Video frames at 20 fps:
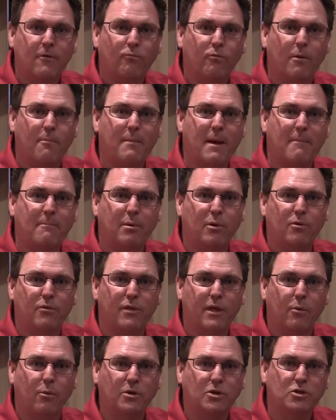Remember
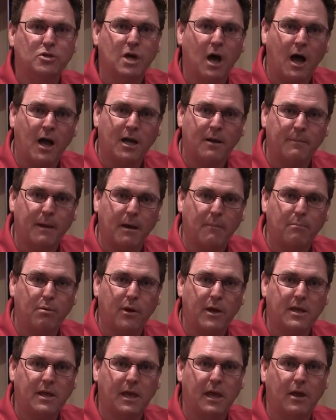that when you talk about
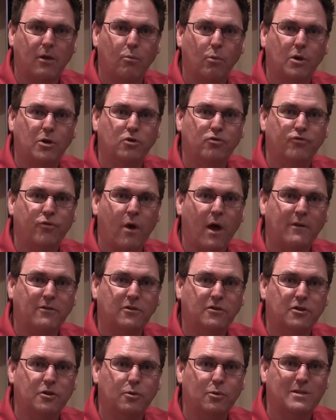break-in, what you're trying
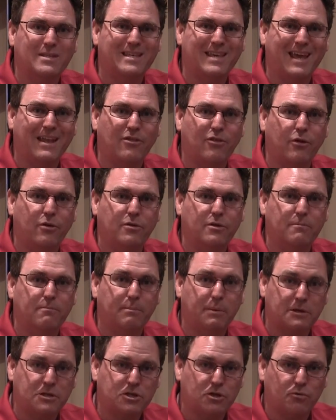to do is get the
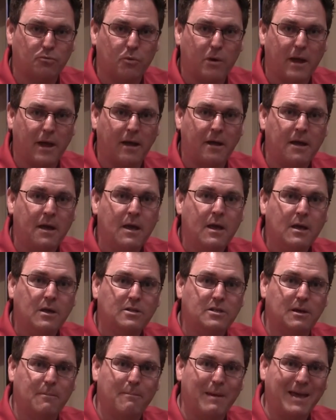piston ring
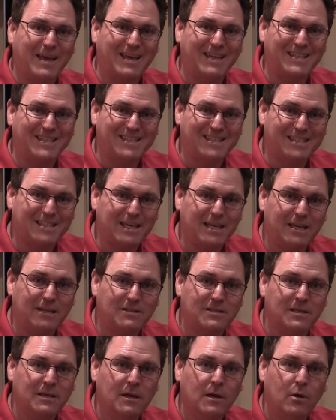to make a
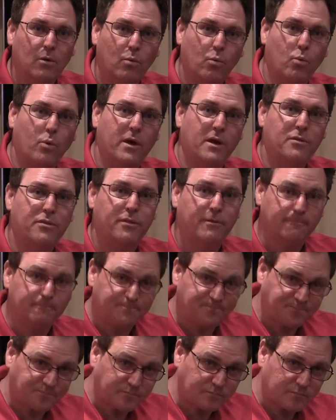seat with
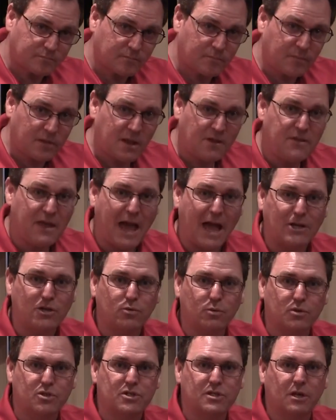the
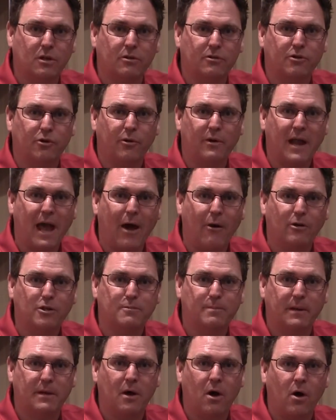actual cylinder and how
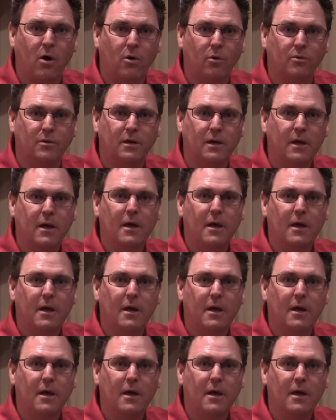it's been honed.